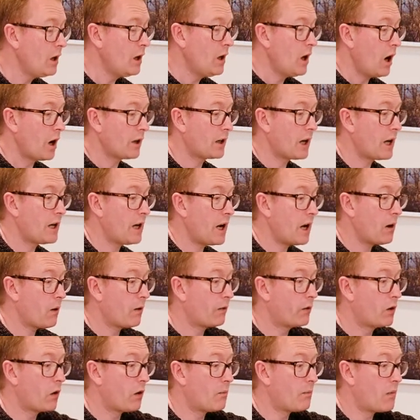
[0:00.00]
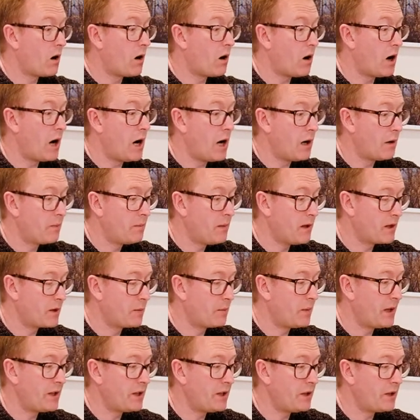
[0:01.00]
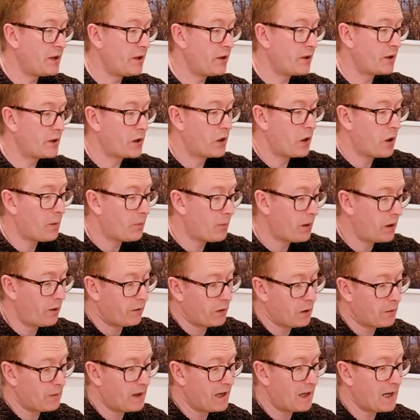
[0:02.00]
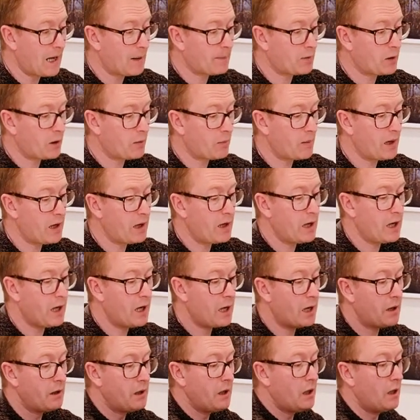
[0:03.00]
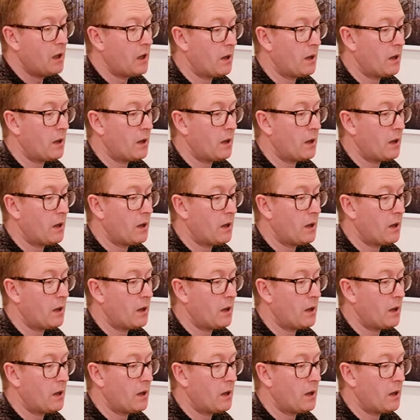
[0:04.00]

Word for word: Okay, now I've got my bits and pieces in the top and I've got my laptop in here.